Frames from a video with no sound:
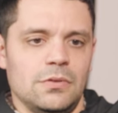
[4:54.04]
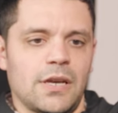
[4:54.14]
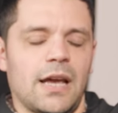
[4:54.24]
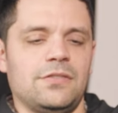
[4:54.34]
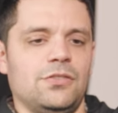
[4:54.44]

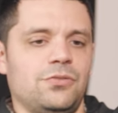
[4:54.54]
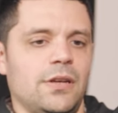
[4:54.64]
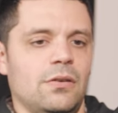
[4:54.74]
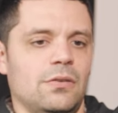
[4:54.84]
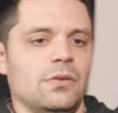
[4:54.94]

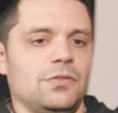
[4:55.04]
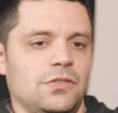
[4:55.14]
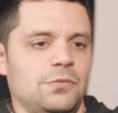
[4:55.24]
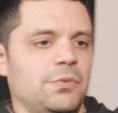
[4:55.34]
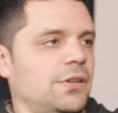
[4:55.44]
concentrate on those
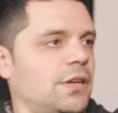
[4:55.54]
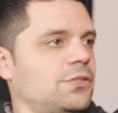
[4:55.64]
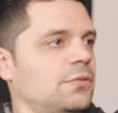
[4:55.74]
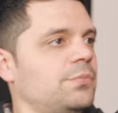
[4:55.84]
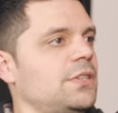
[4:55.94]

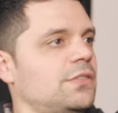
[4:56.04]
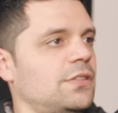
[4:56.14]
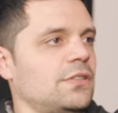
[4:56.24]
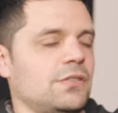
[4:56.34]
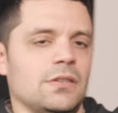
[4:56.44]
experiential
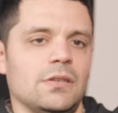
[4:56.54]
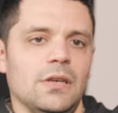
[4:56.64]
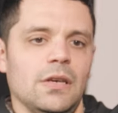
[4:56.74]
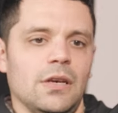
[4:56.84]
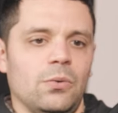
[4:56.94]
pieces. And
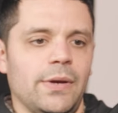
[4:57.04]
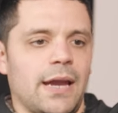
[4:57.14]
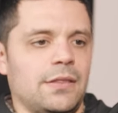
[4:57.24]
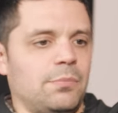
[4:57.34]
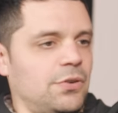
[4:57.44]
we
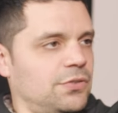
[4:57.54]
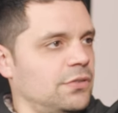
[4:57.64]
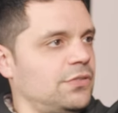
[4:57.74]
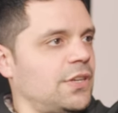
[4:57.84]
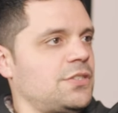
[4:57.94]
added the
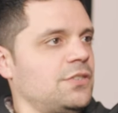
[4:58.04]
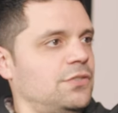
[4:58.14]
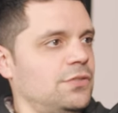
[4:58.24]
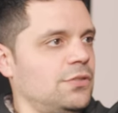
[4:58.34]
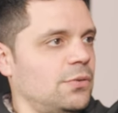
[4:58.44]
personalization
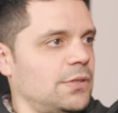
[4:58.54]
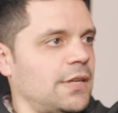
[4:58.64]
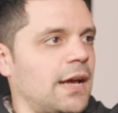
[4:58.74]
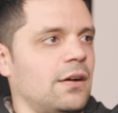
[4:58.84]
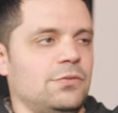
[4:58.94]
studio in
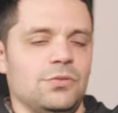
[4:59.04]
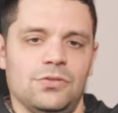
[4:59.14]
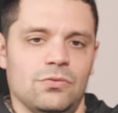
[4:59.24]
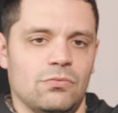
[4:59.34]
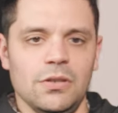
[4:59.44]
mm-hmm. Dallas, which
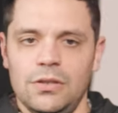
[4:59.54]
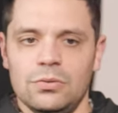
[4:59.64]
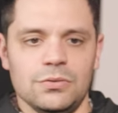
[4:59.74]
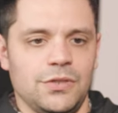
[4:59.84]
is a really cool